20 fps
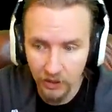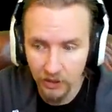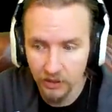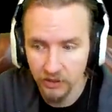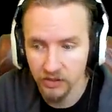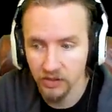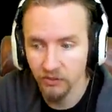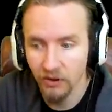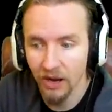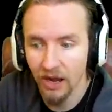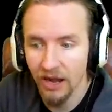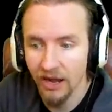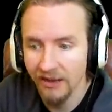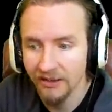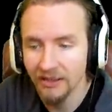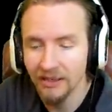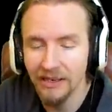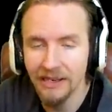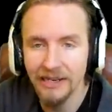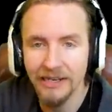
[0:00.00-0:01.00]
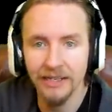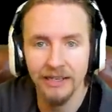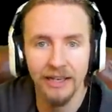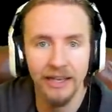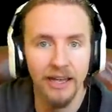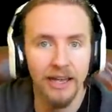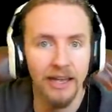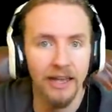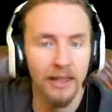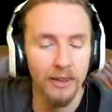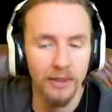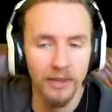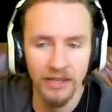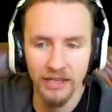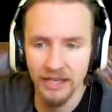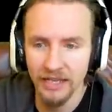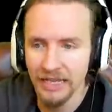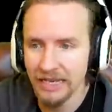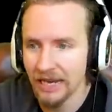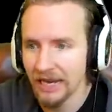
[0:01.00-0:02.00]
So unlike
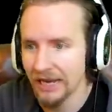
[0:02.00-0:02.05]
the,